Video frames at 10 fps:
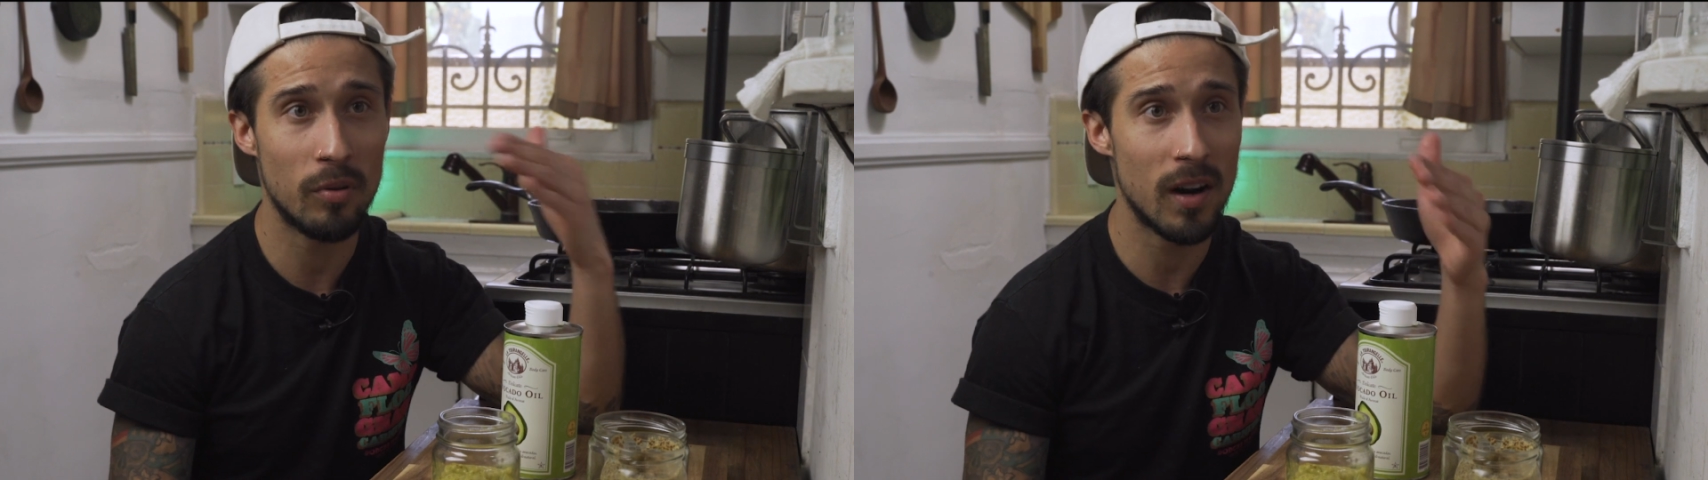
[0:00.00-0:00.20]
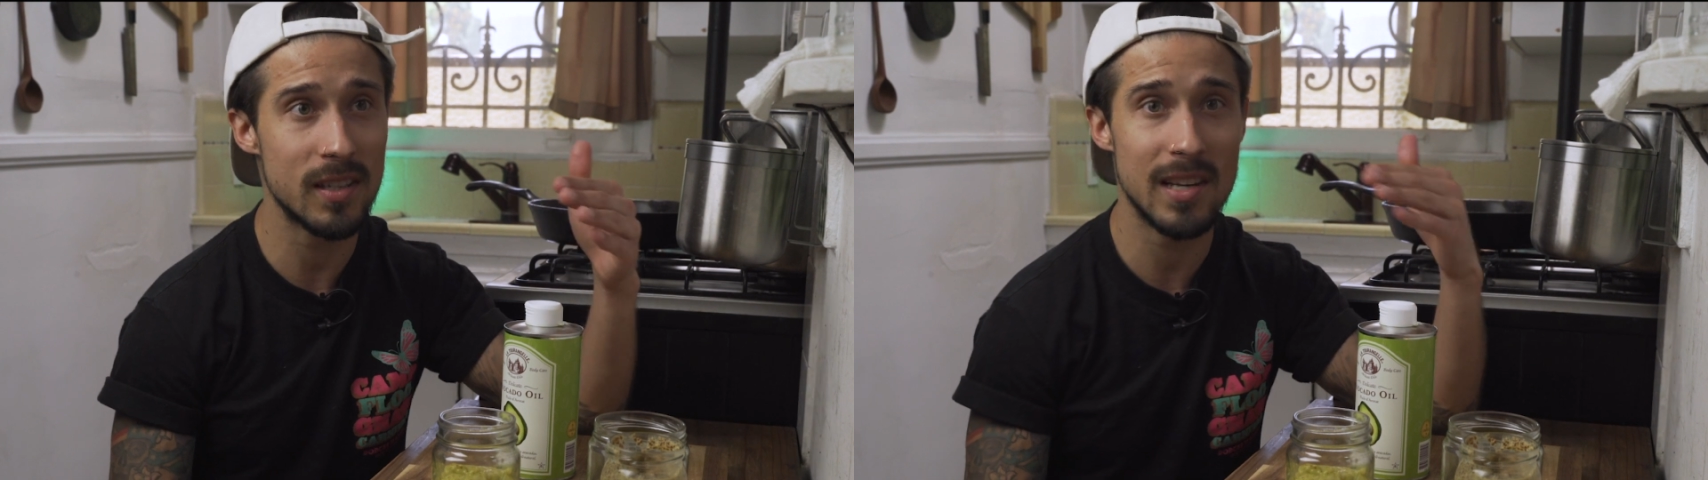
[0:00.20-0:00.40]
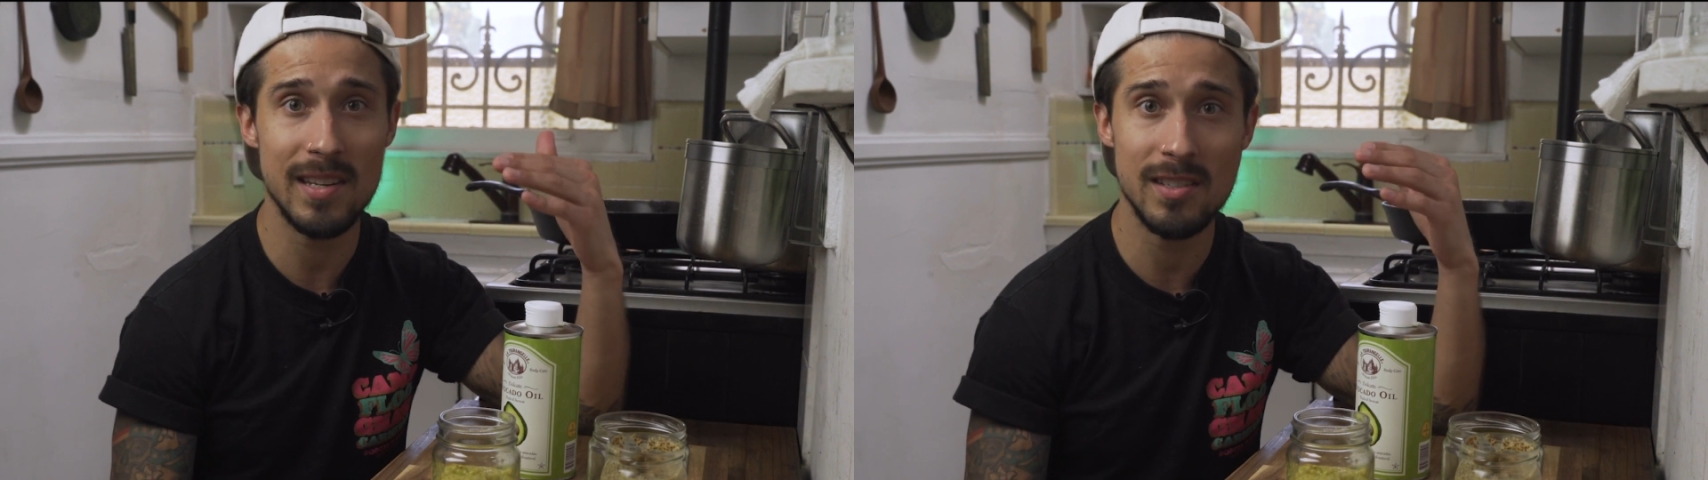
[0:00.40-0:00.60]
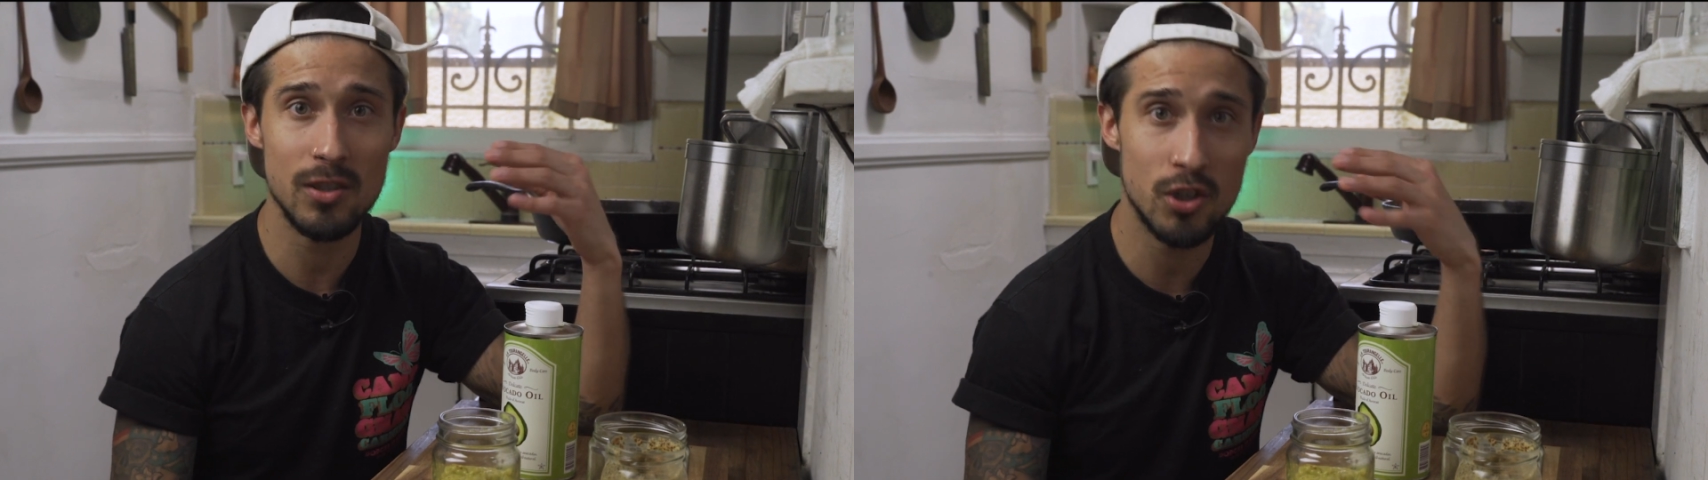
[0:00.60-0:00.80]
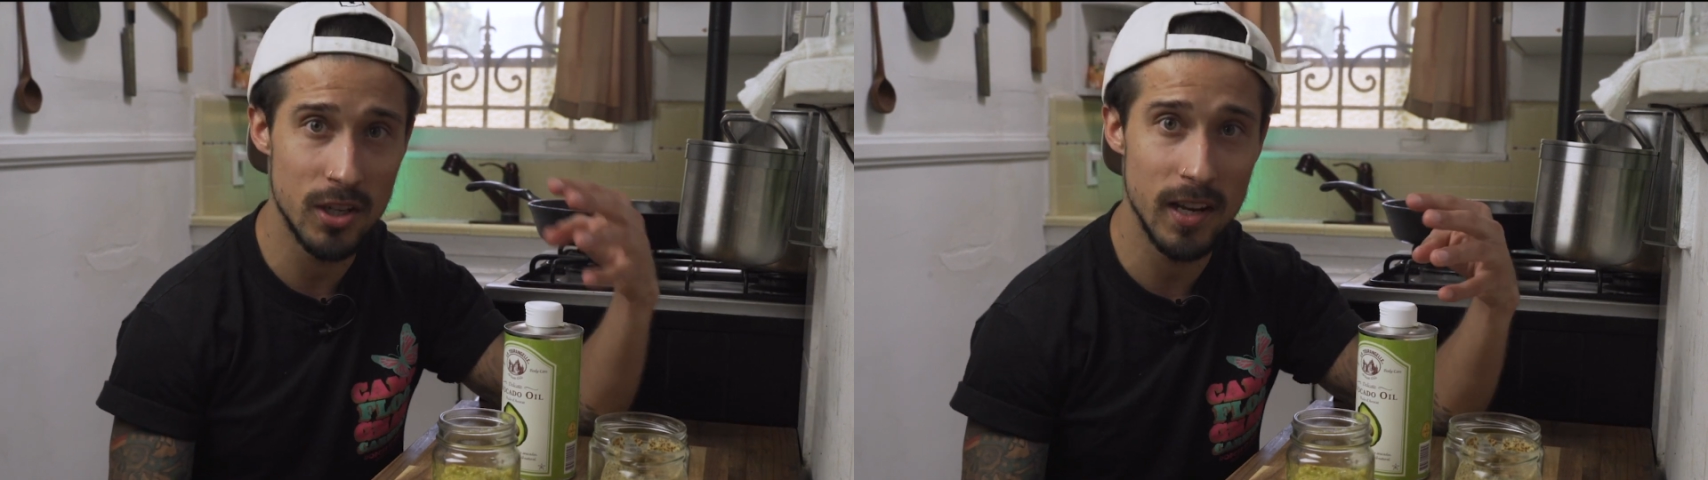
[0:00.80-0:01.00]
processed
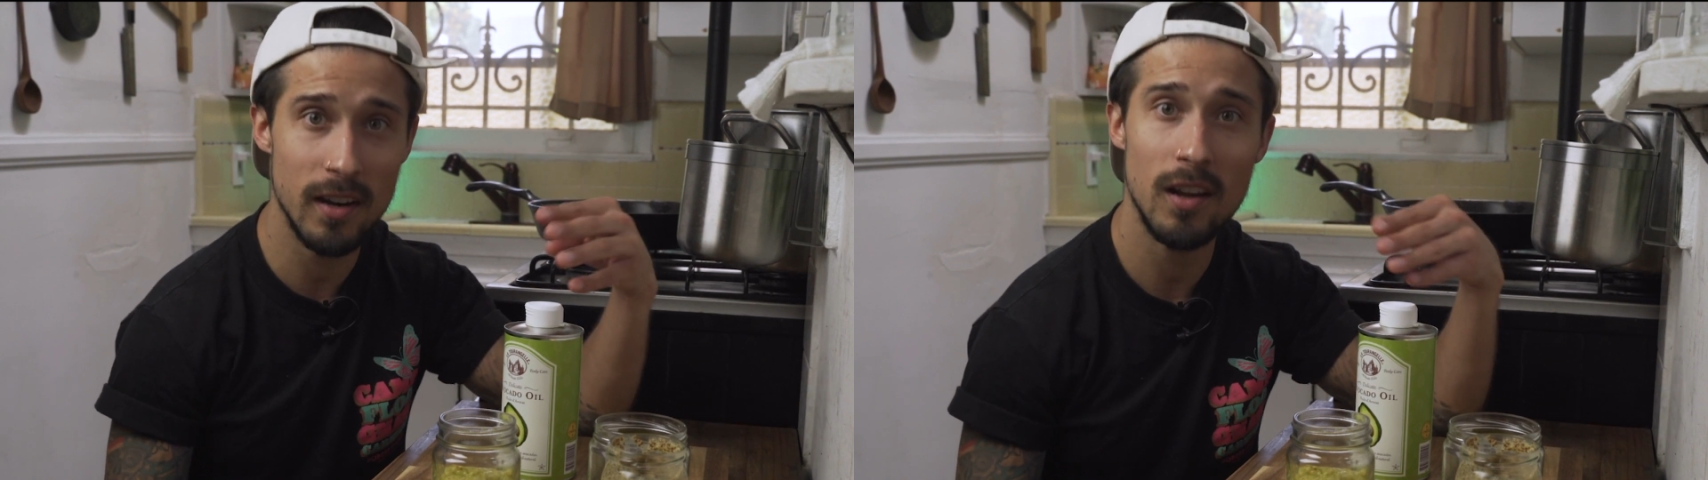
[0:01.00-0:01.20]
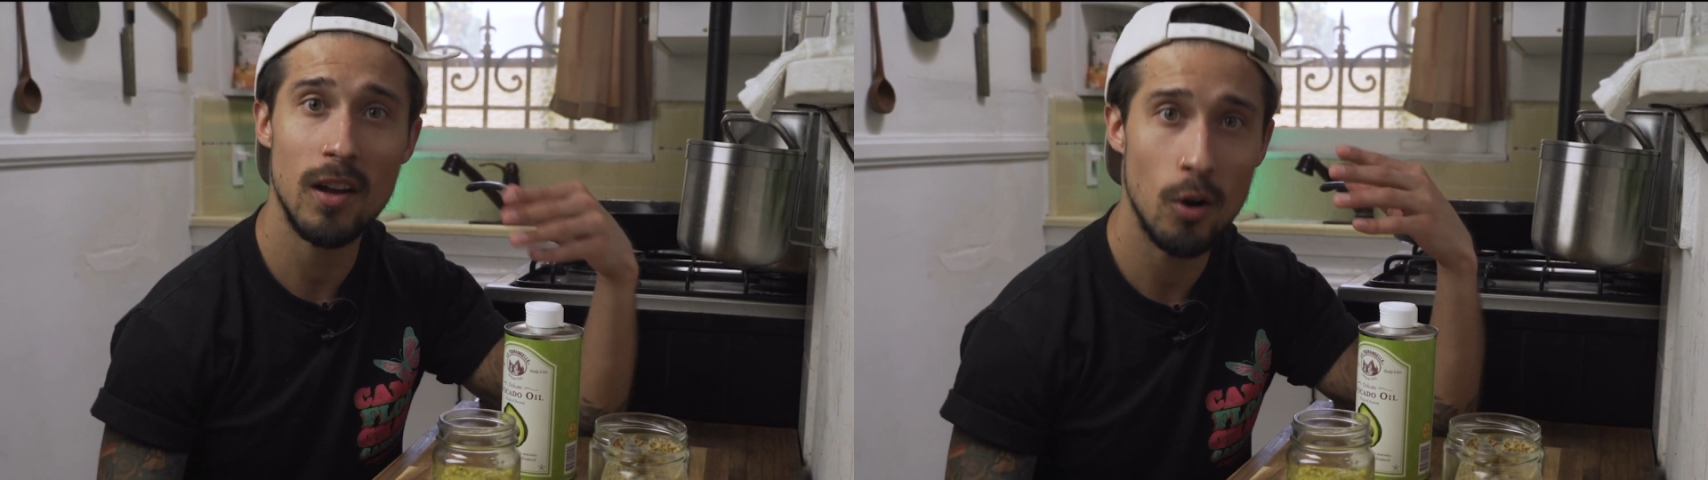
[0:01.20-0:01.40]
shit